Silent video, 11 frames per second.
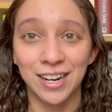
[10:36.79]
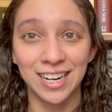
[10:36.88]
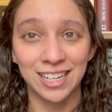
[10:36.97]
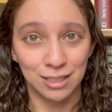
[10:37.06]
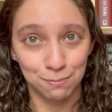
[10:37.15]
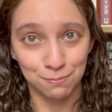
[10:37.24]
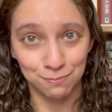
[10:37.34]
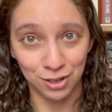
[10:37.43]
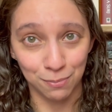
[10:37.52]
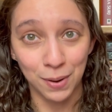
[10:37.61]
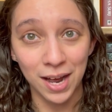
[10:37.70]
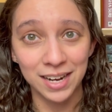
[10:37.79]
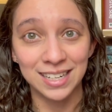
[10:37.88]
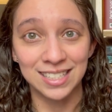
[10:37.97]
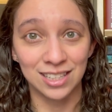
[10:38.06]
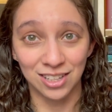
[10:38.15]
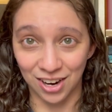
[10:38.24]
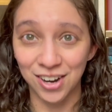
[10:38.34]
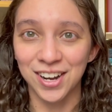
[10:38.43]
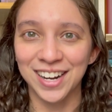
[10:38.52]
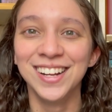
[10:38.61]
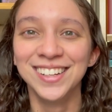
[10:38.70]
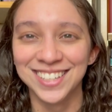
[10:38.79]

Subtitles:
in their body. It's in the garden.